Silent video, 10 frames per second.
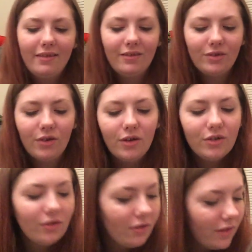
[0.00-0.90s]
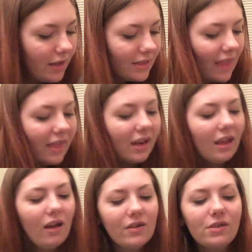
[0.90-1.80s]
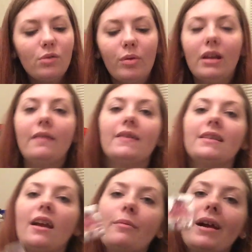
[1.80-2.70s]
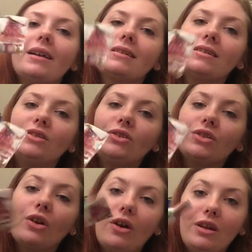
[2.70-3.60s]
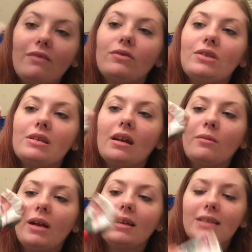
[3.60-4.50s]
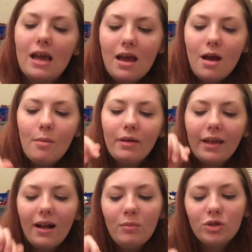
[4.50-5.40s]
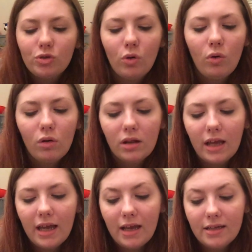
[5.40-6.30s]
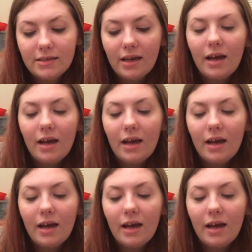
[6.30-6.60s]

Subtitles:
those are her 2 little things. And then I also put in this hair mask. This is just a Garnier Fructis hair mask. But like, I'm a troll, and